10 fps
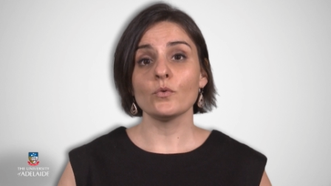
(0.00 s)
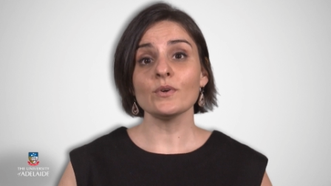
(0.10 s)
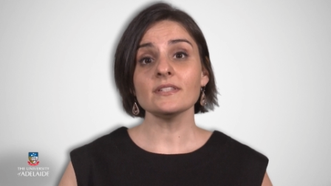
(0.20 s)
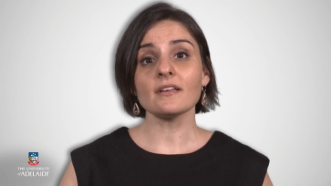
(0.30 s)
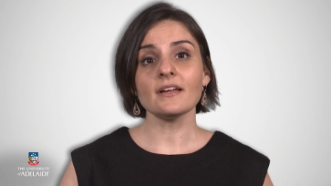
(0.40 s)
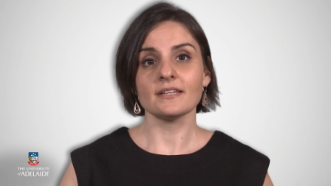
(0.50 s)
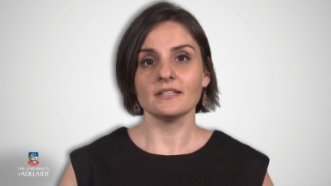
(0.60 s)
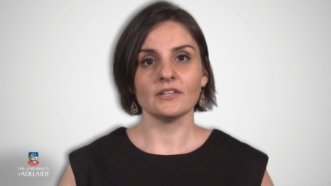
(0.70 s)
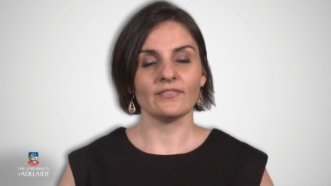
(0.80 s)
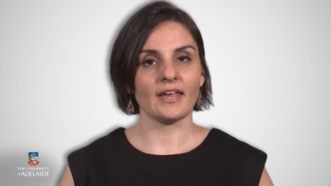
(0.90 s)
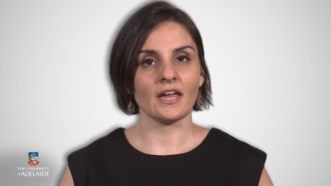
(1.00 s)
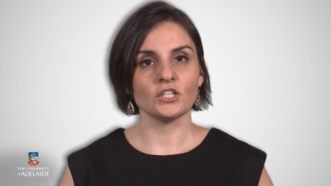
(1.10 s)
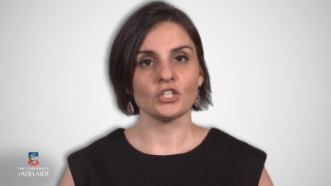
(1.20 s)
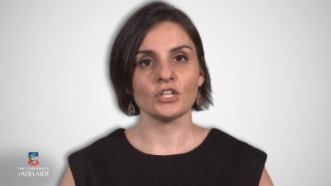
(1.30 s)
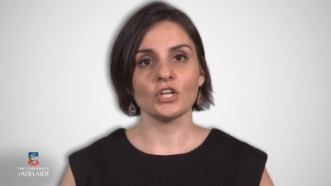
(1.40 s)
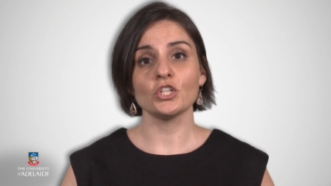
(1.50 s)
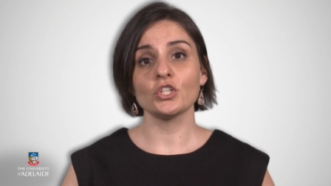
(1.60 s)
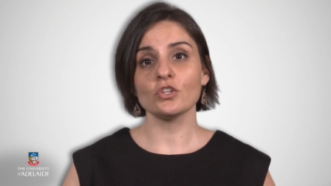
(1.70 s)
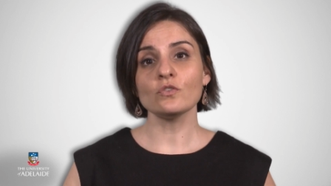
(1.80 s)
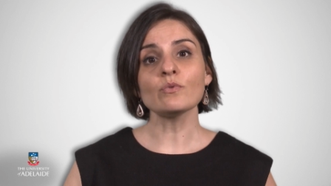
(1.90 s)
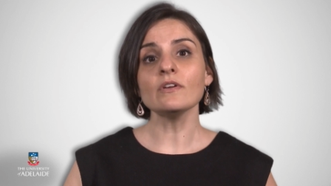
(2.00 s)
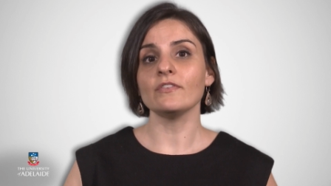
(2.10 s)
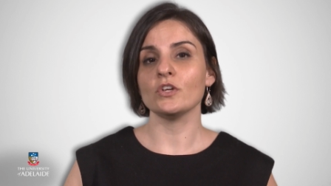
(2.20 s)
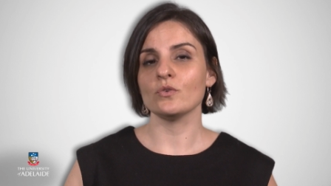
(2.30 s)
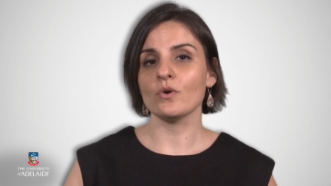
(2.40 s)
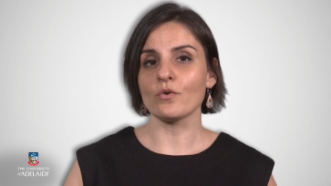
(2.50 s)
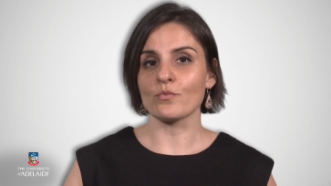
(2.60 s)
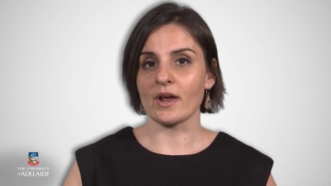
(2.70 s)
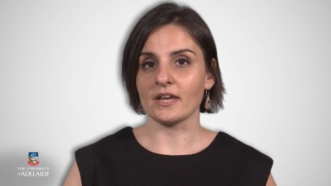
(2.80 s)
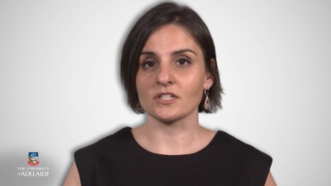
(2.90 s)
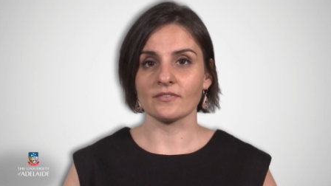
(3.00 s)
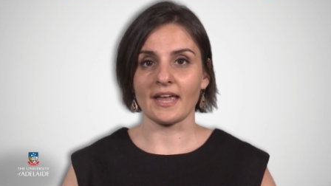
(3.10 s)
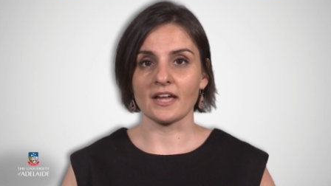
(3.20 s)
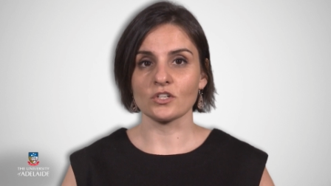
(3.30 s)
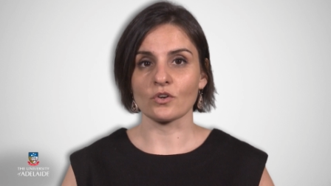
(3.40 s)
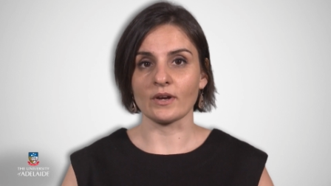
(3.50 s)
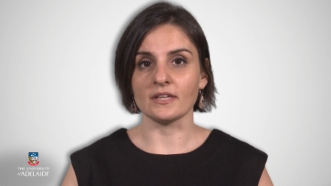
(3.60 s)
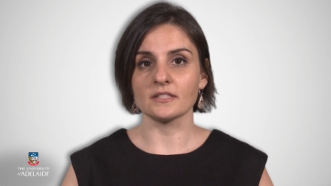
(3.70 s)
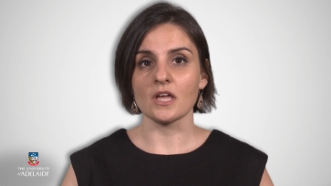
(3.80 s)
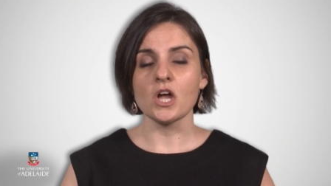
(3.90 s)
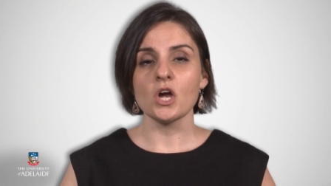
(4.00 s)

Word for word: Risk identification should review a range of categories,